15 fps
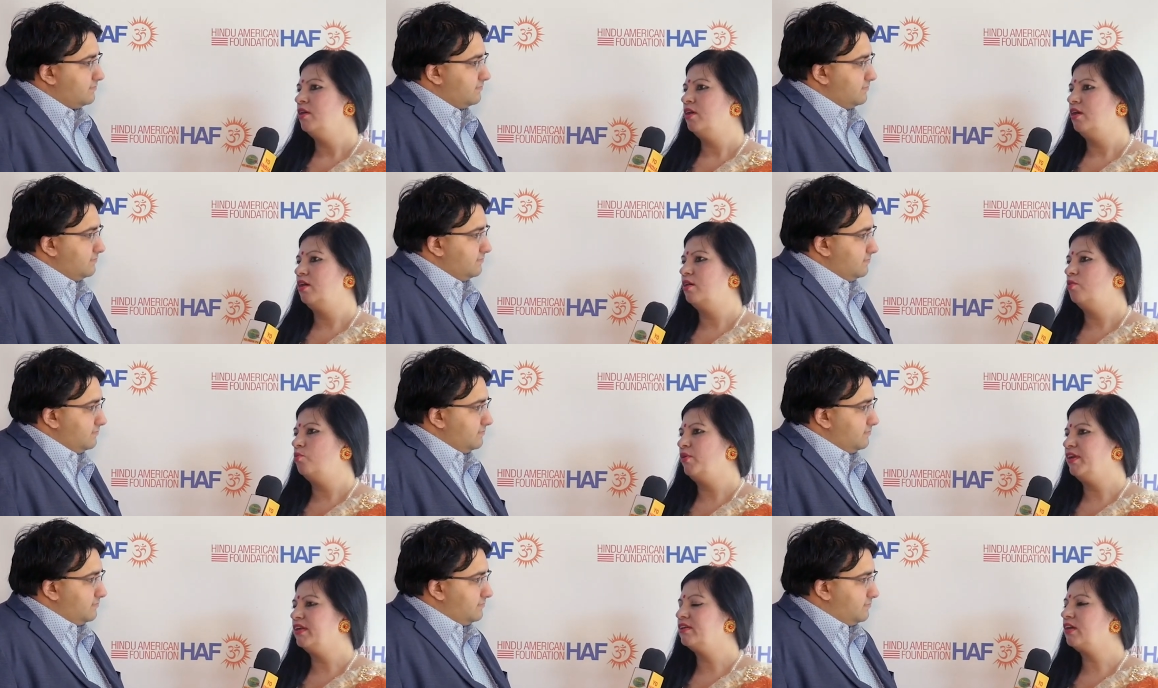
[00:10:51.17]
Speaker 1: uh,
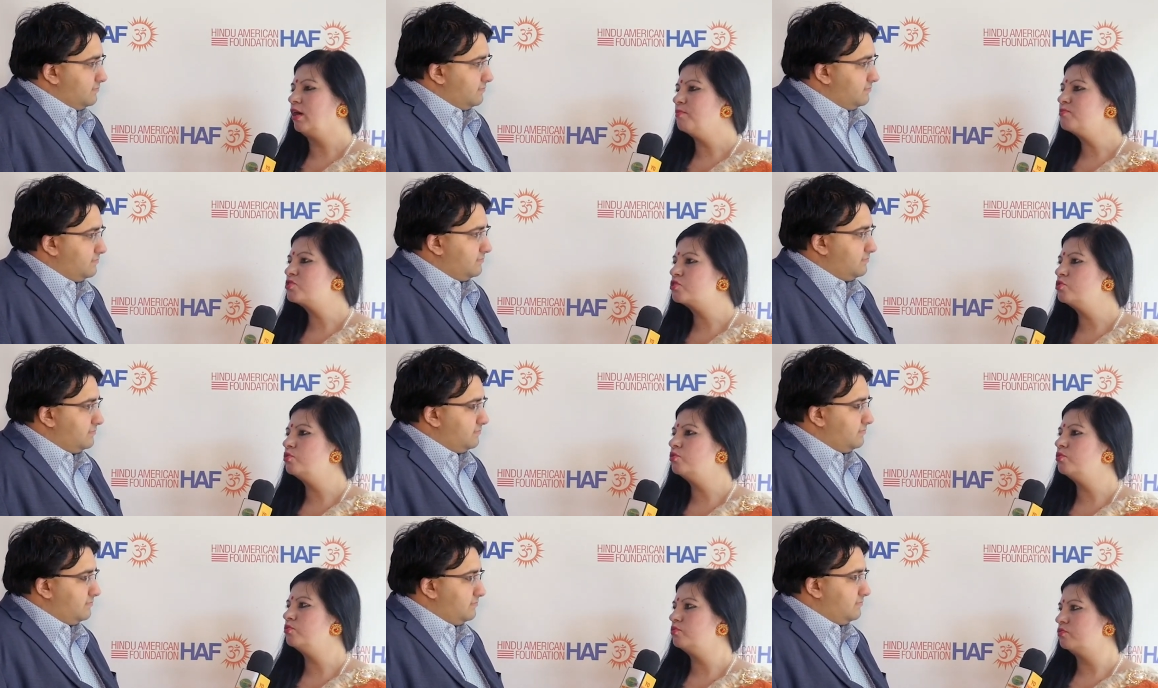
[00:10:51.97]
when it comes to
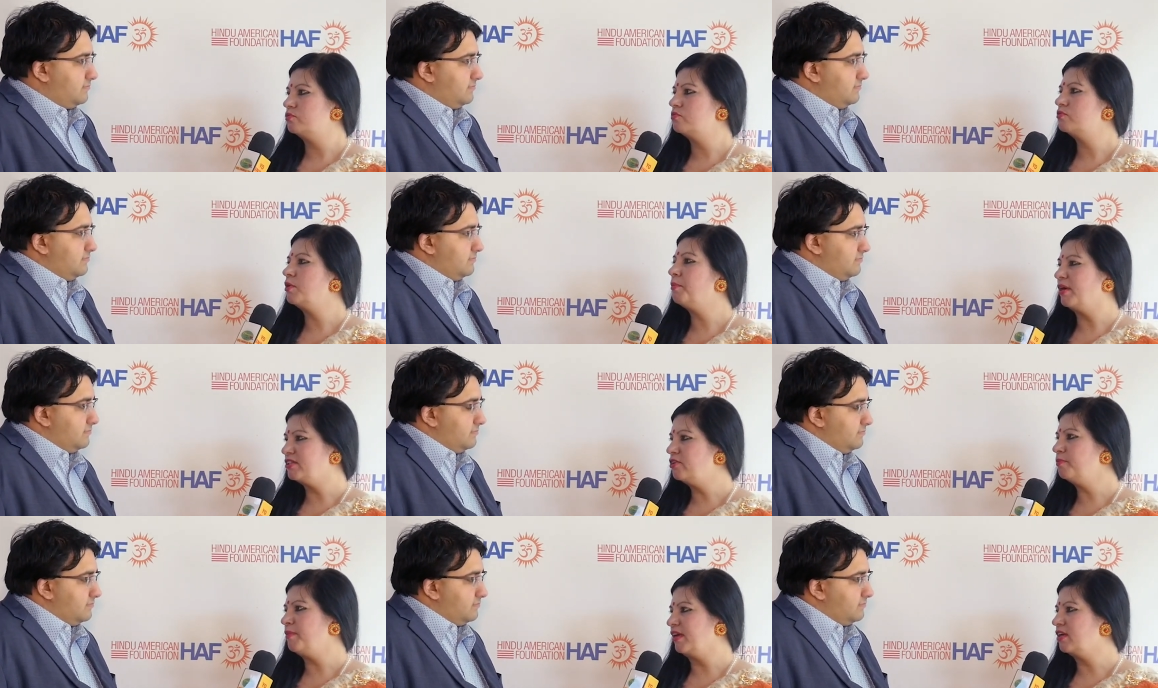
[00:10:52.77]
the
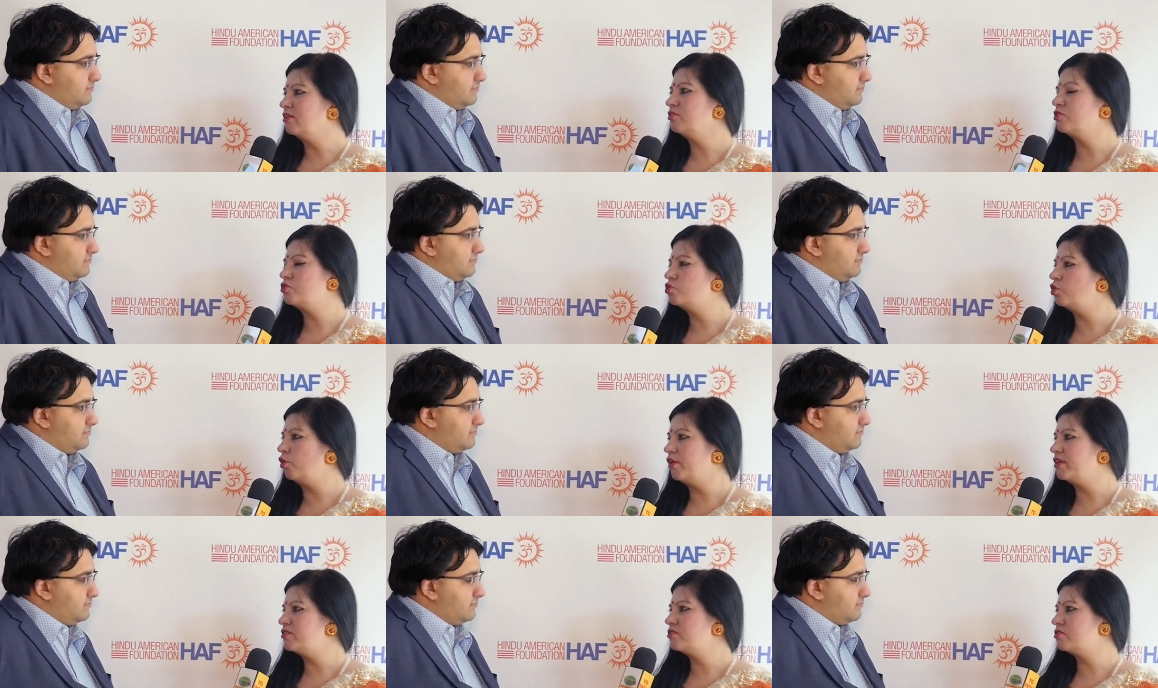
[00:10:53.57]
mother making the
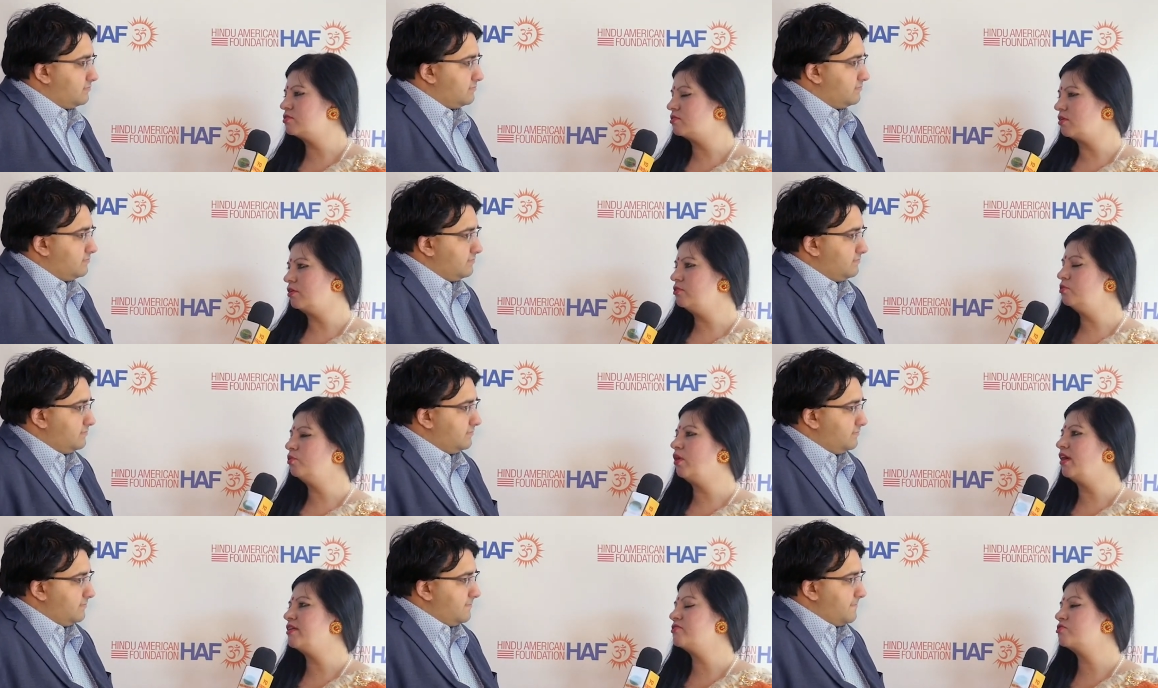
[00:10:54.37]
choice, you
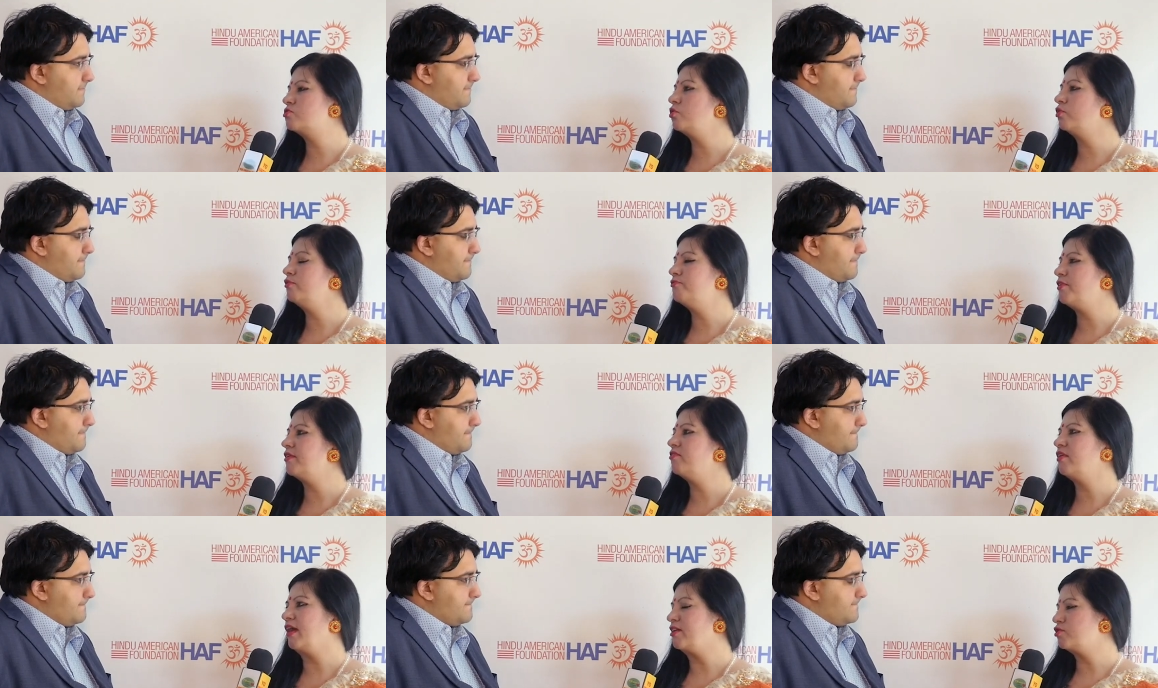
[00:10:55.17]
guys don't
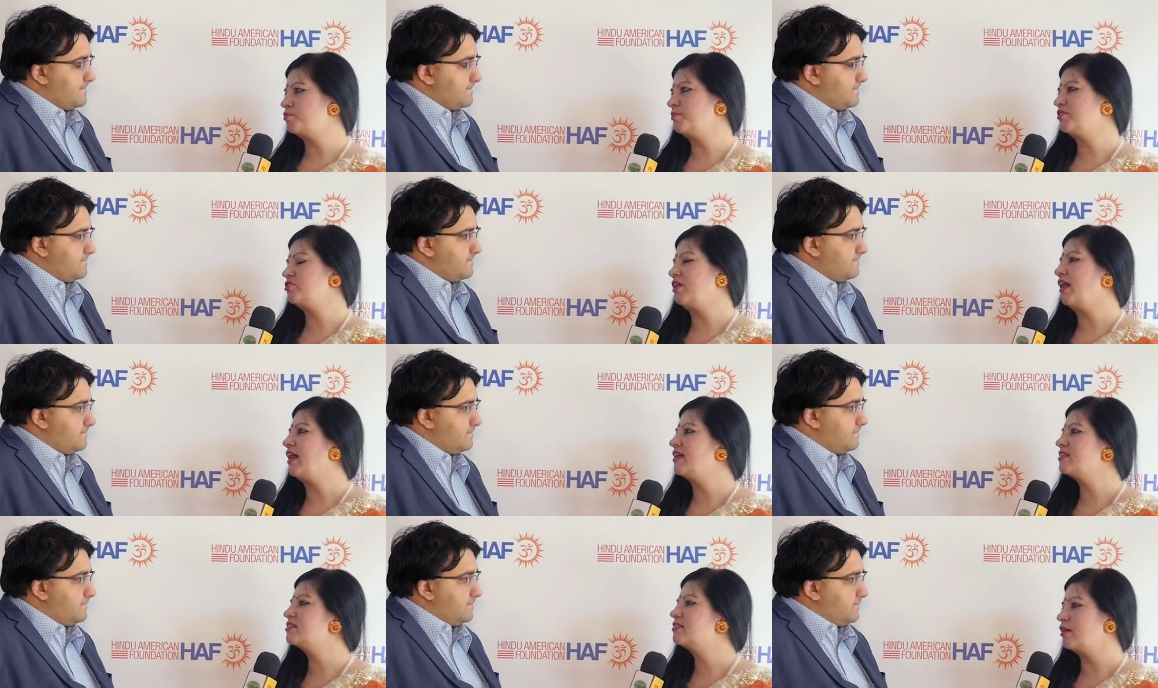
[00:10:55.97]
favor as much
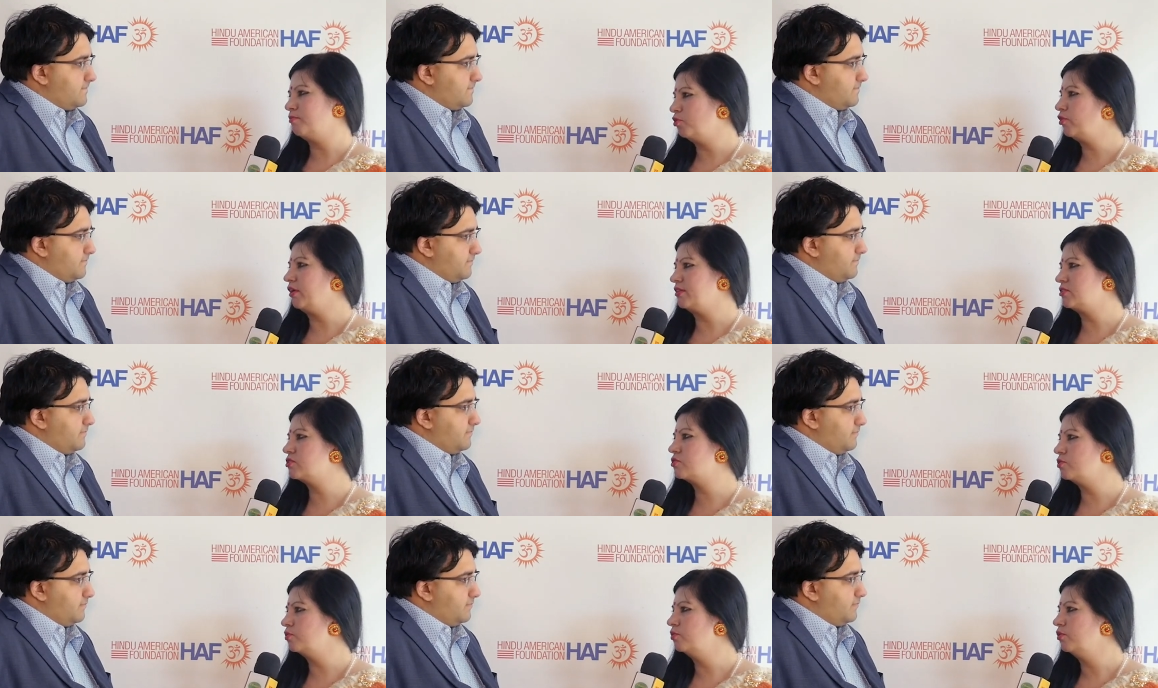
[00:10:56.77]
as Democrats
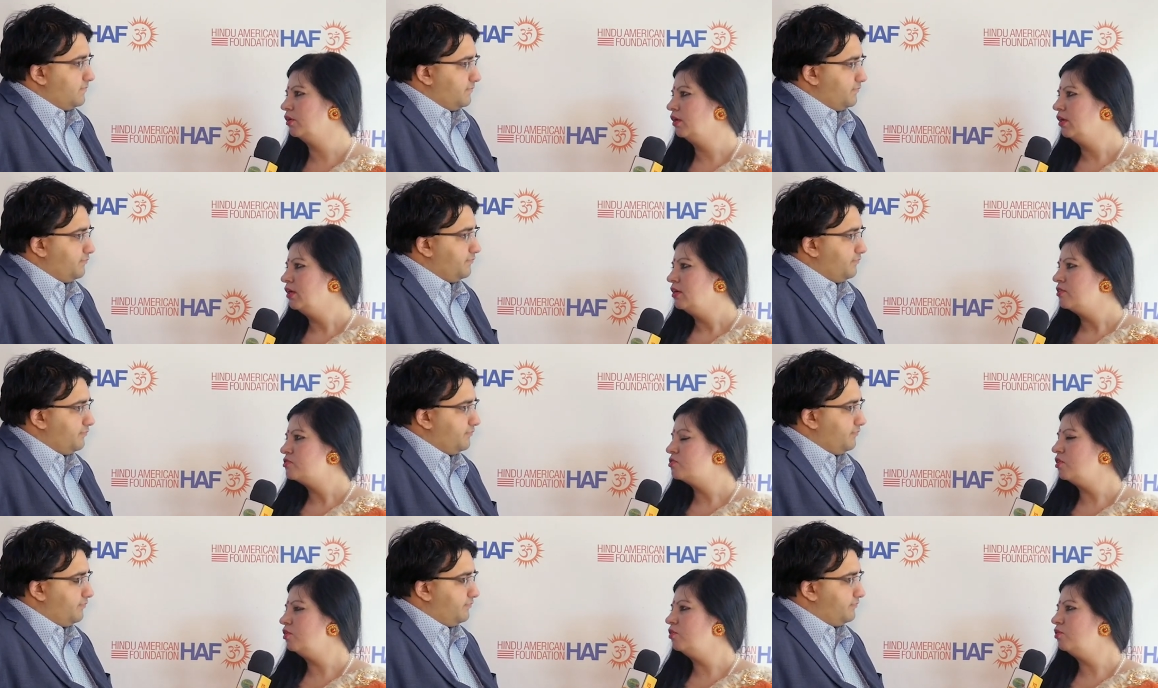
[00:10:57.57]
do.
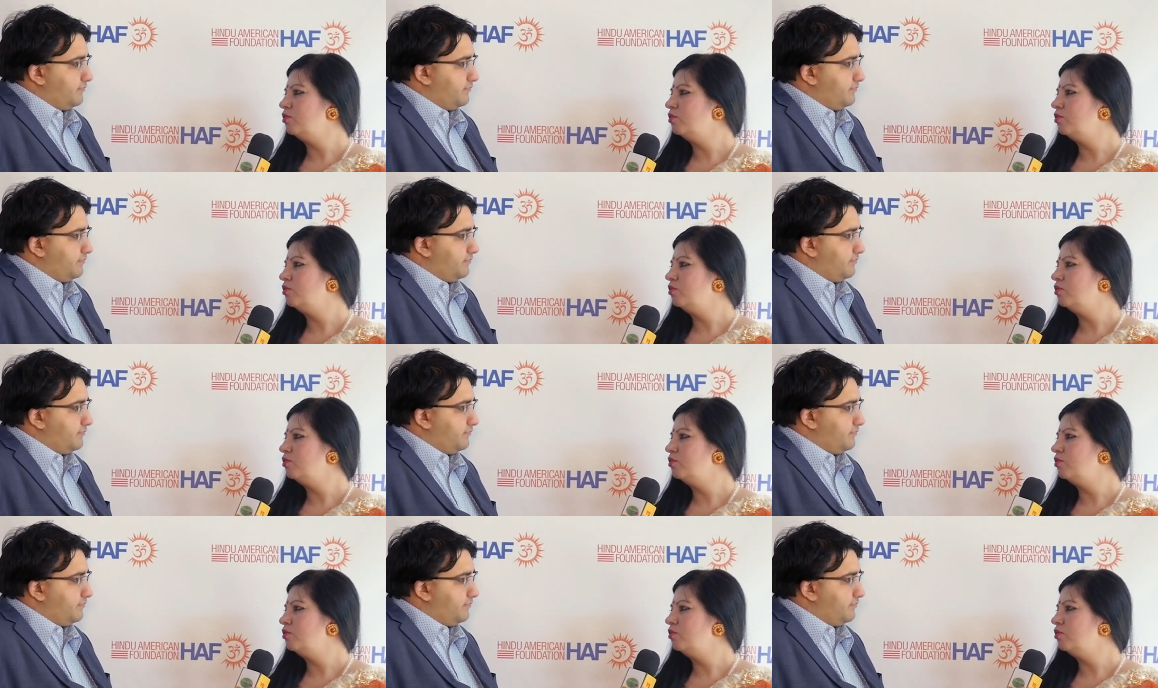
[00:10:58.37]
So